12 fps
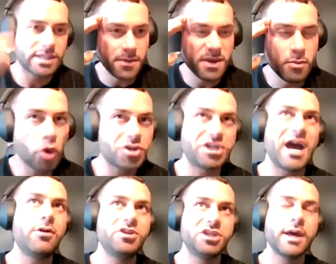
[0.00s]
It's going to be more
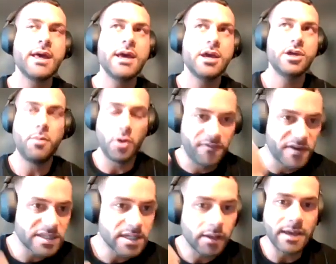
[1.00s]
challenging, both
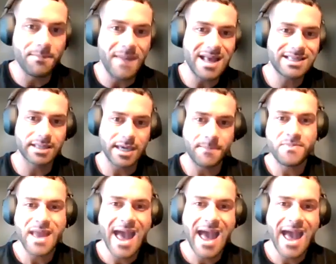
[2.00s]
physically and mentally.